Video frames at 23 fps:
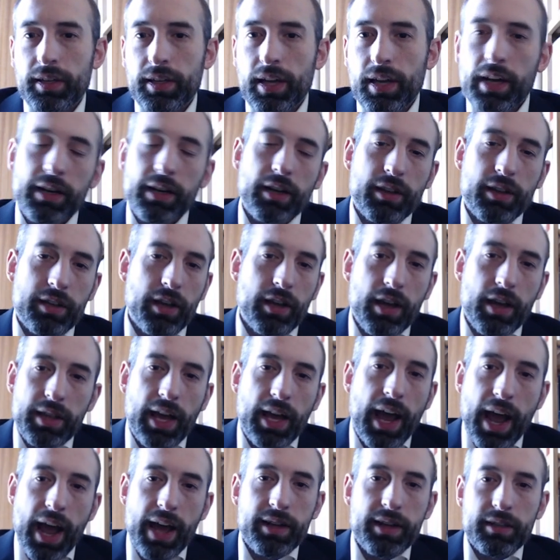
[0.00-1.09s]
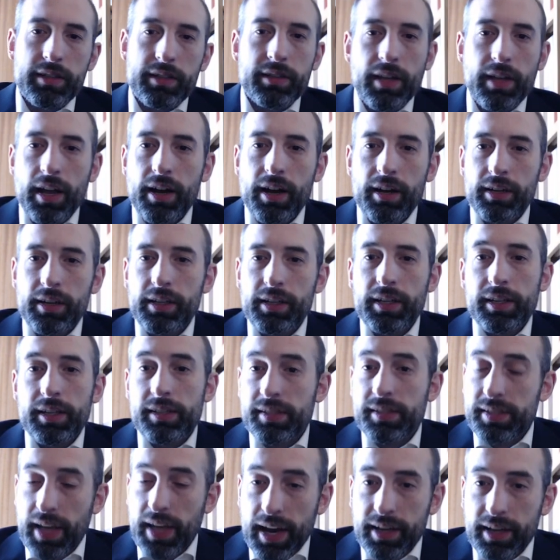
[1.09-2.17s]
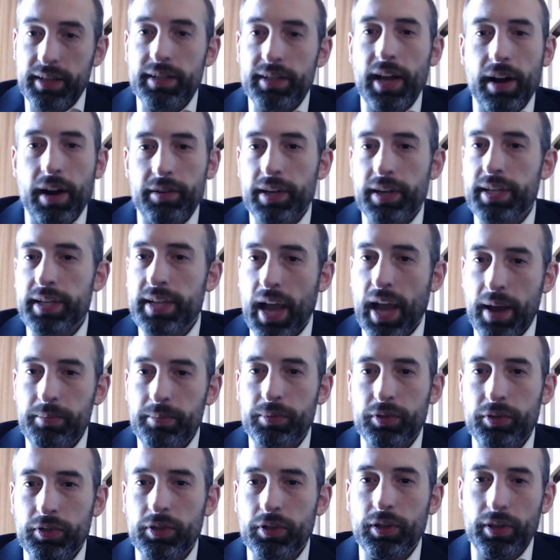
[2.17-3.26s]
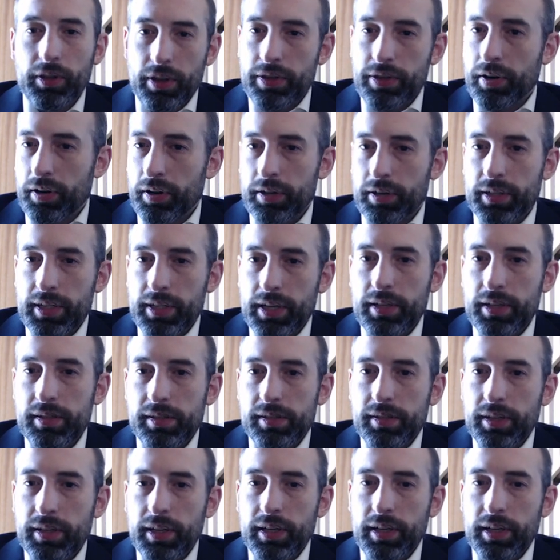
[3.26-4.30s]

and on the other hand, they are secondary temporal authorities